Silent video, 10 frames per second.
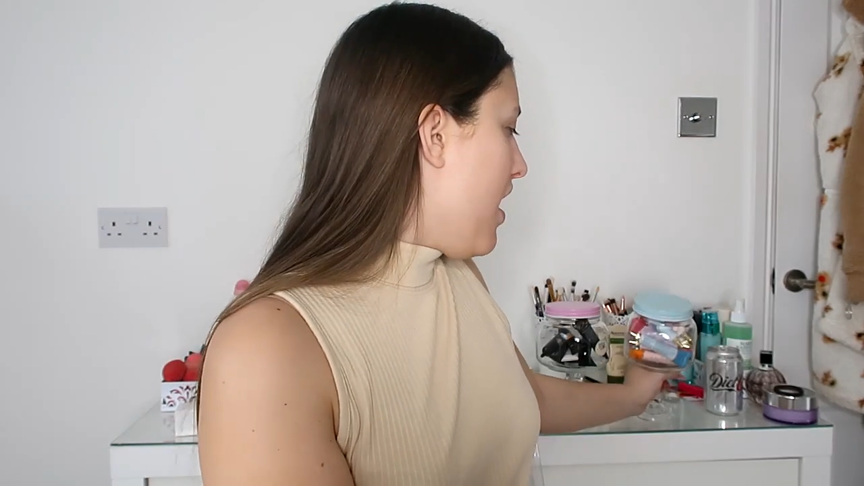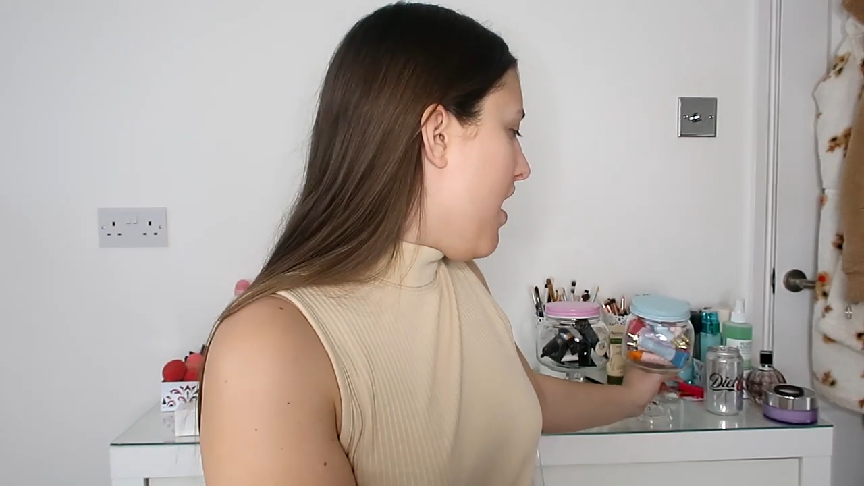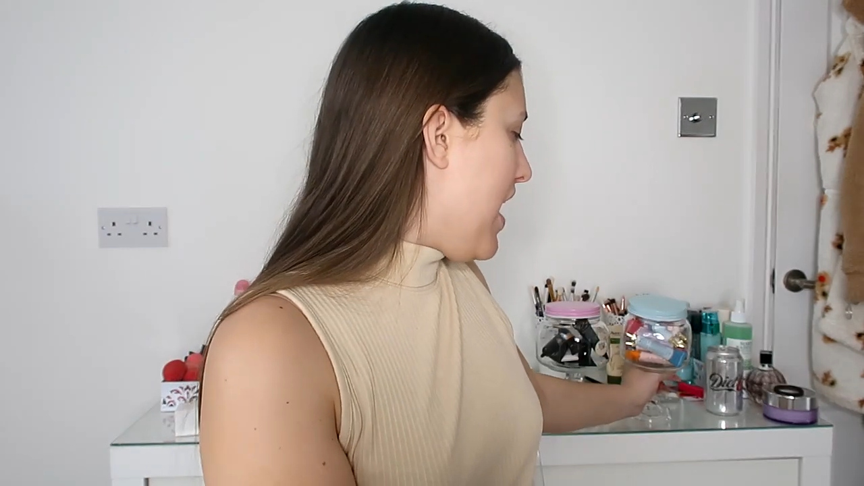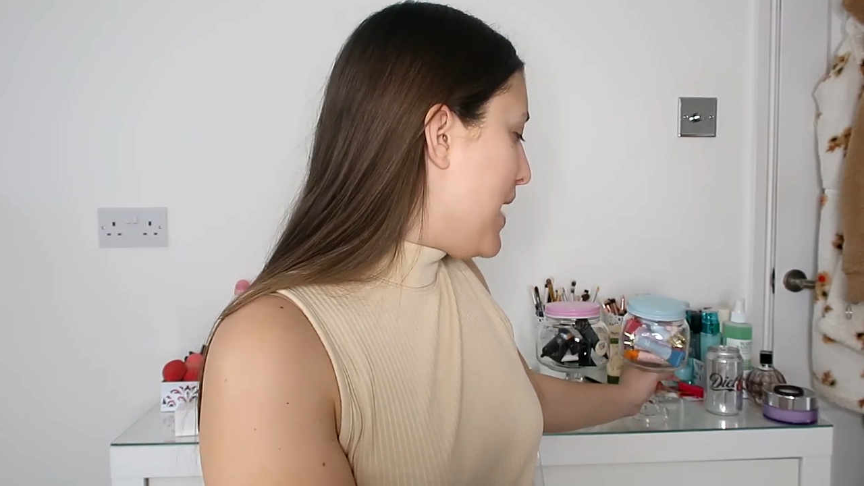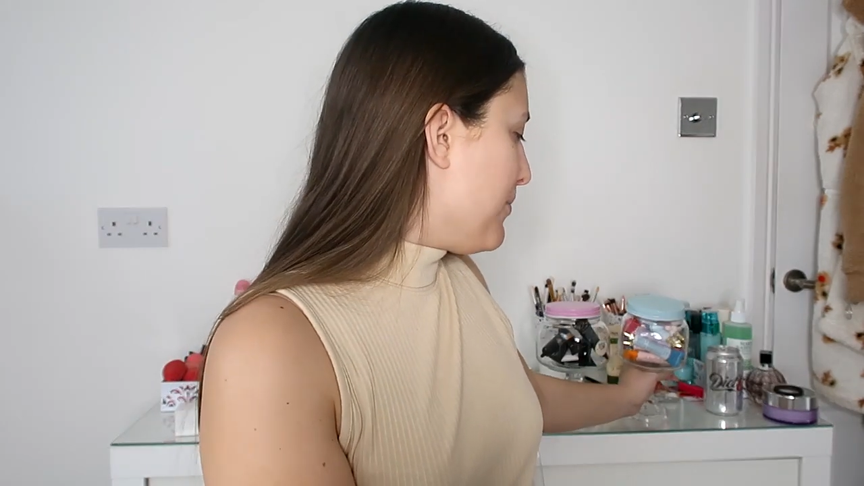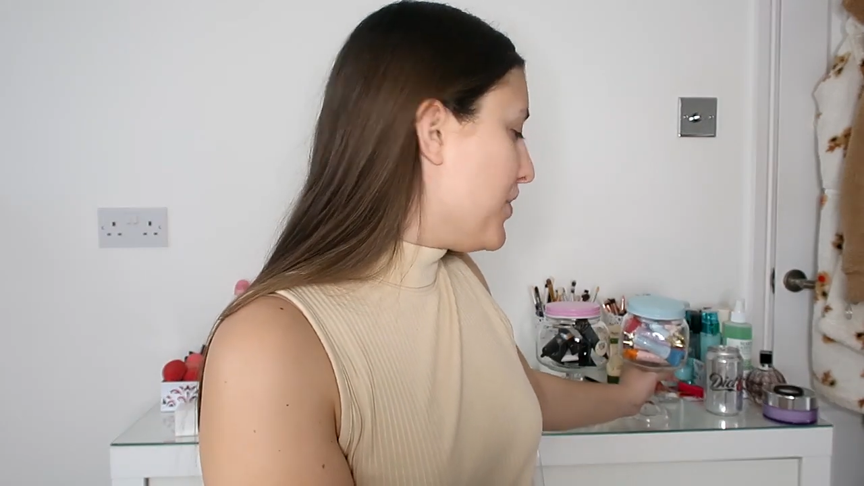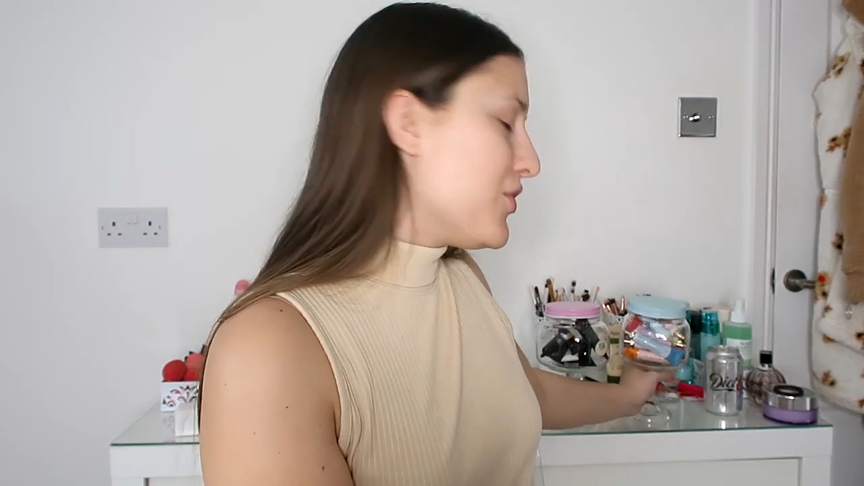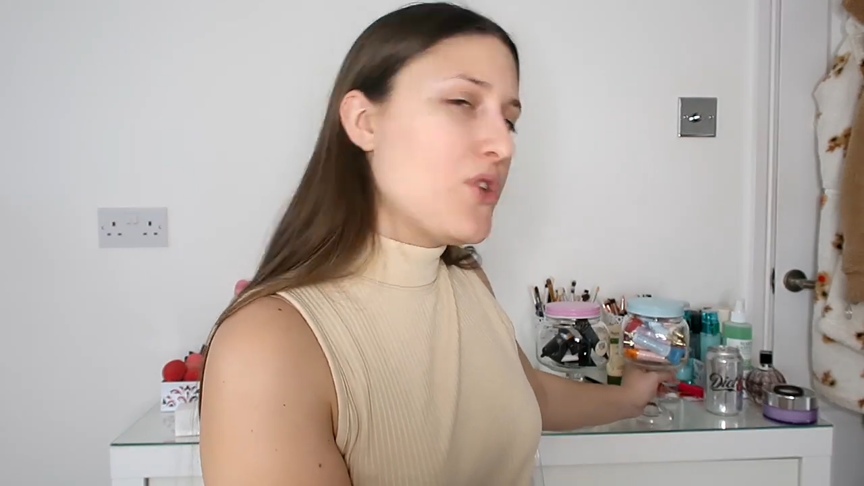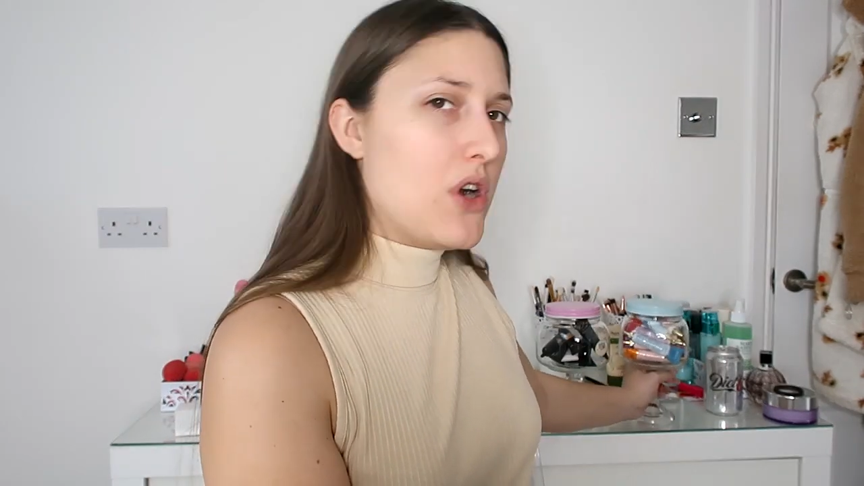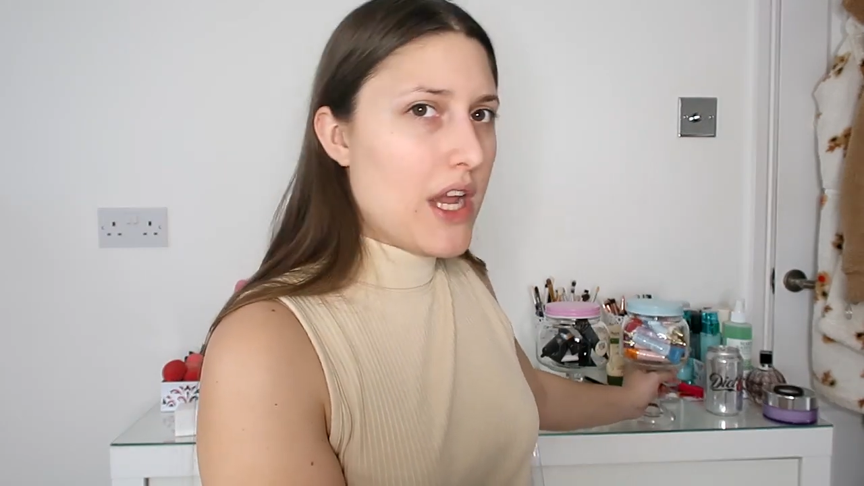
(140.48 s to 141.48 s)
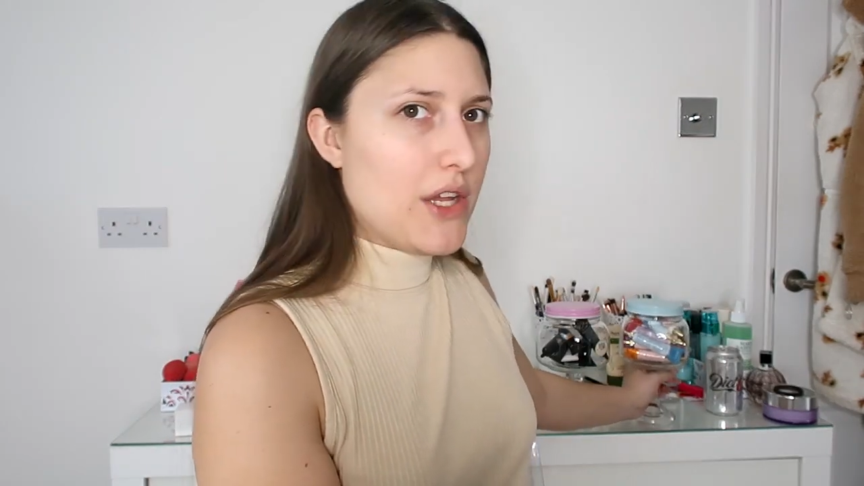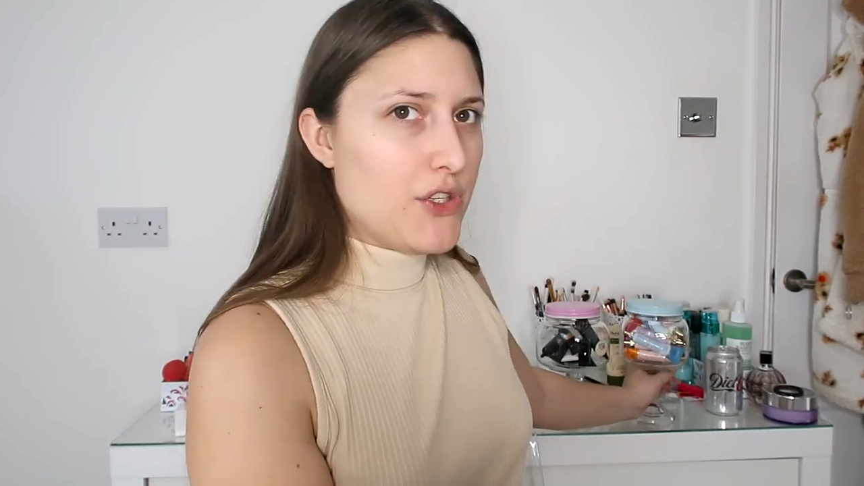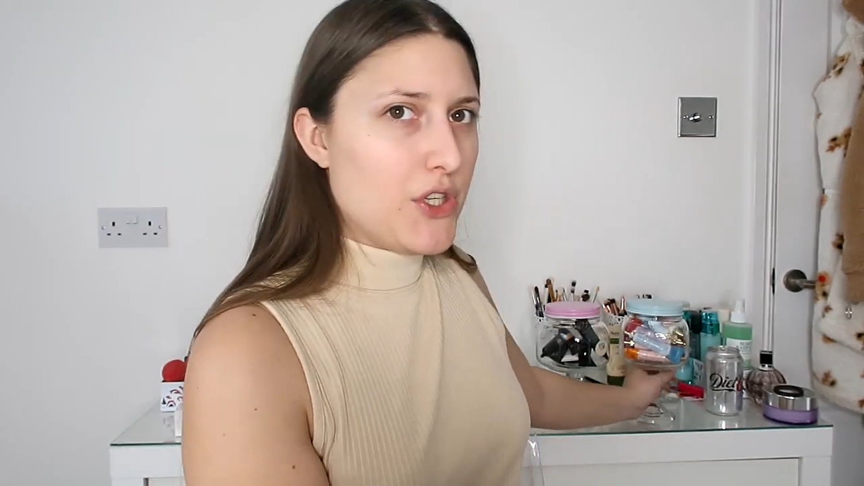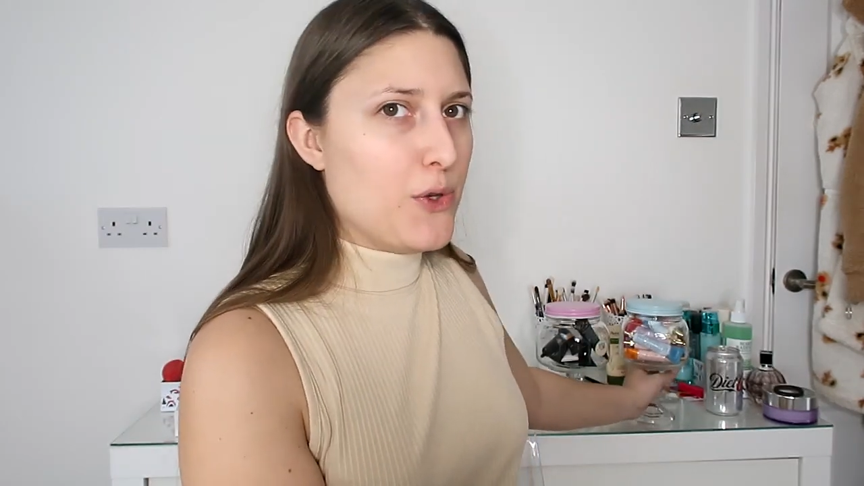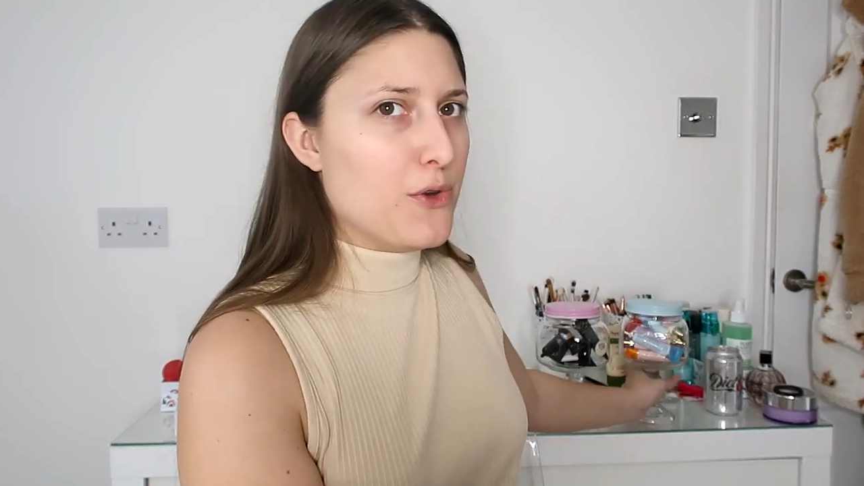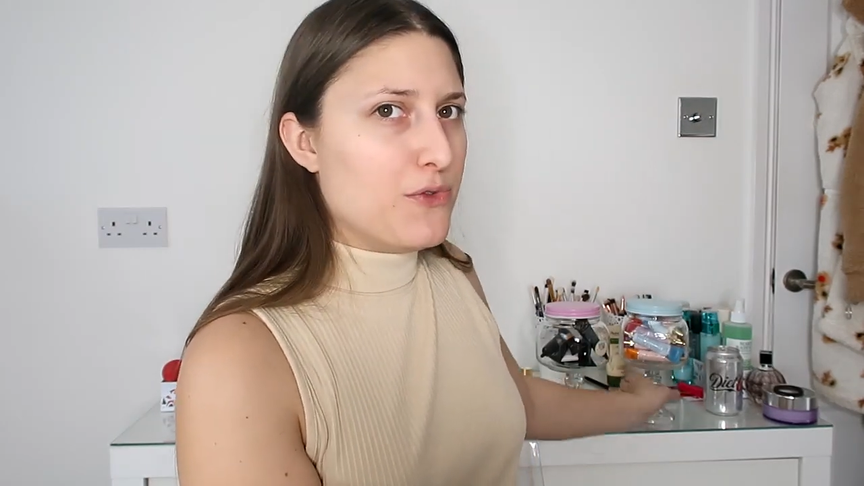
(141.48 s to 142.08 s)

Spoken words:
I'm going to try and do a